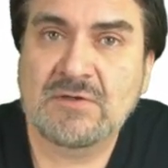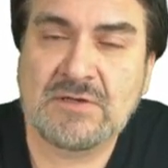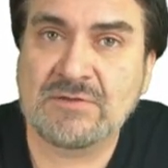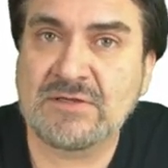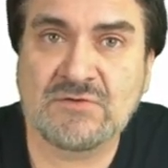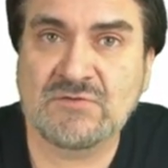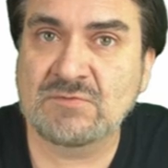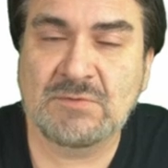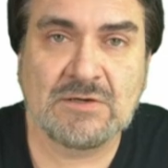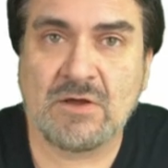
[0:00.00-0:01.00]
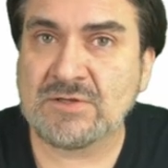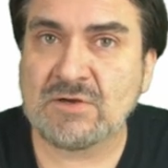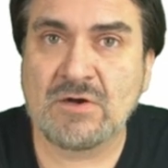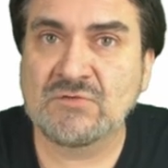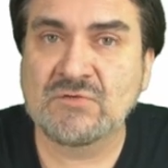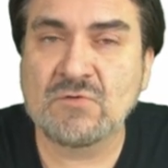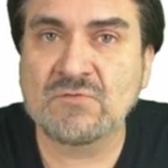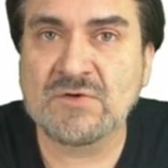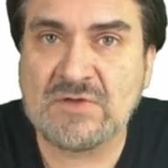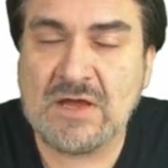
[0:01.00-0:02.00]
Now, that doesn't mean all the cards go
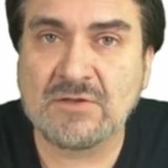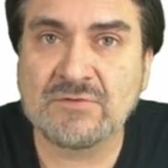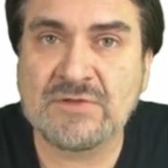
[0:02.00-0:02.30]
for a dollar.